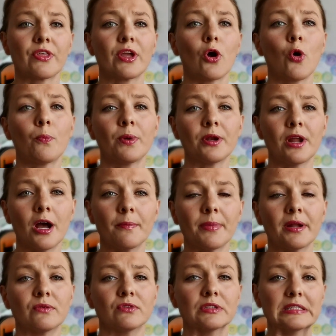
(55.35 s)
they open up
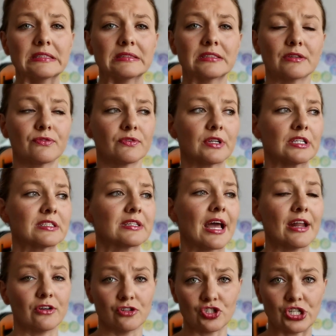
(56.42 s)
and release different
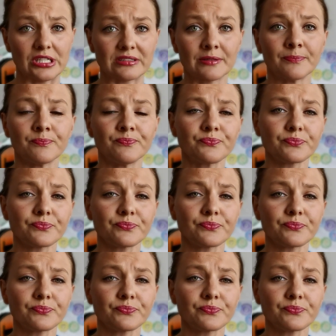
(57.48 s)
energies.